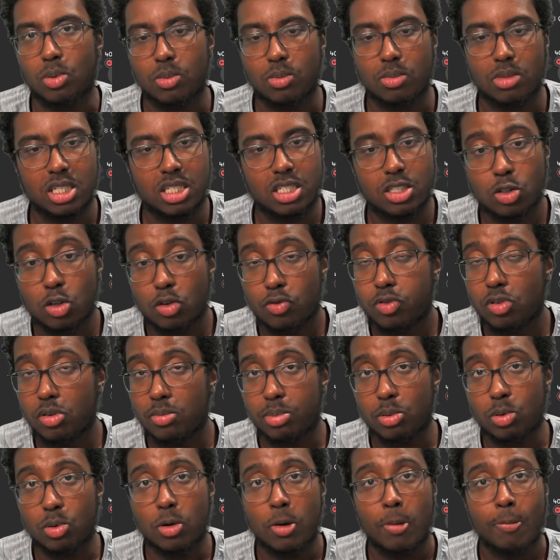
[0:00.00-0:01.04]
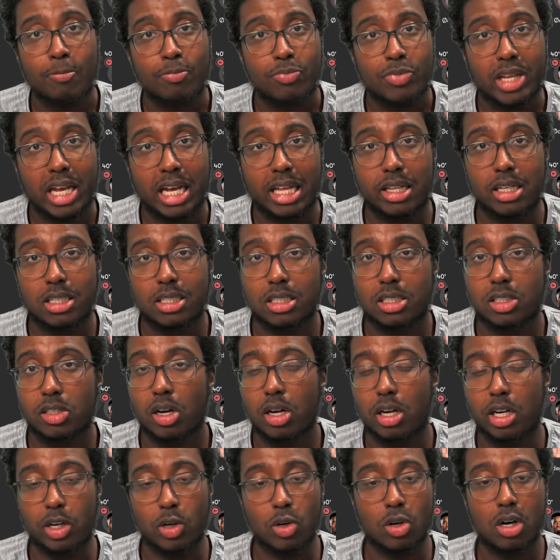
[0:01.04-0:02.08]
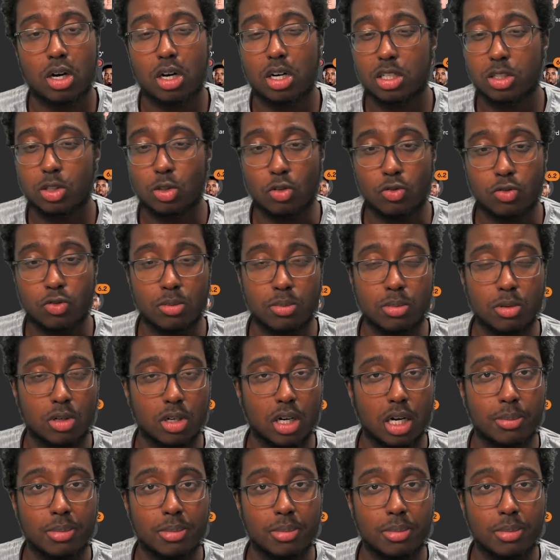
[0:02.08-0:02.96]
This is not football, and this is certainly not Arsenal Football Club,